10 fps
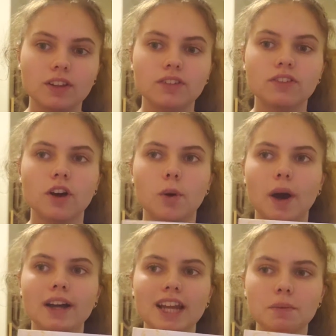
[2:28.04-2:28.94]
So,
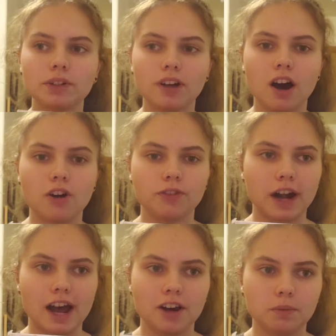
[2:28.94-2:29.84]
unable to call for
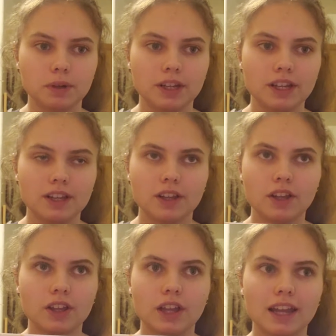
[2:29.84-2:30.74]
help
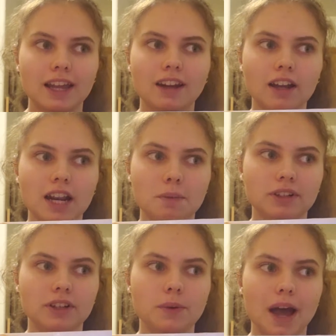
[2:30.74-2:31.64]
and unable
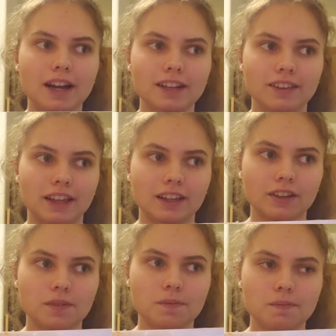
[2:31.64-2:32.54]
to do anything,
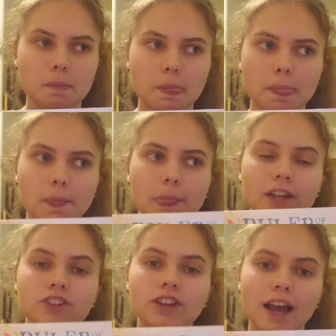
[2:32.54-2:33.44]

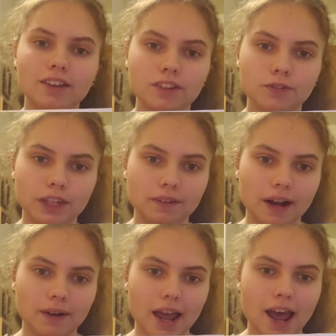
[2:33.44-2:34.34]
she has to figure
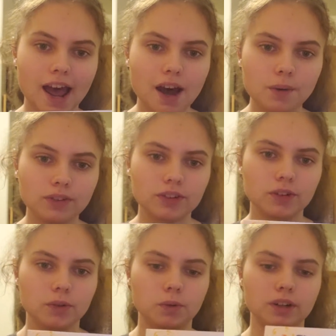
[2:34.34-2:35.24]
out how
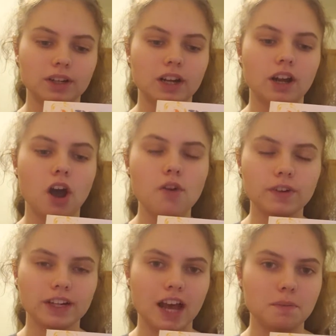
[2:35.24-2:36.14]
to
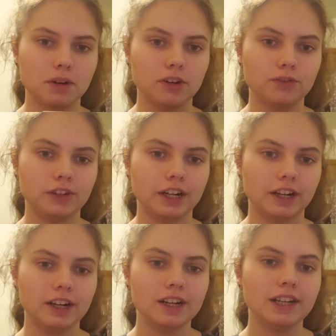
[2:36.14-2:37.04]
overcome her
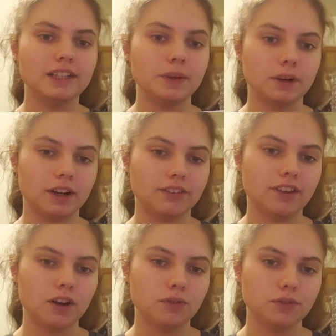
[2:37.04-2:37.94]
fear and do it
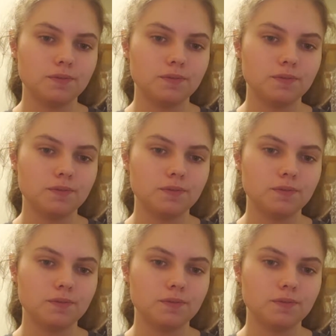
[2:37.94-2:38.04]
herself.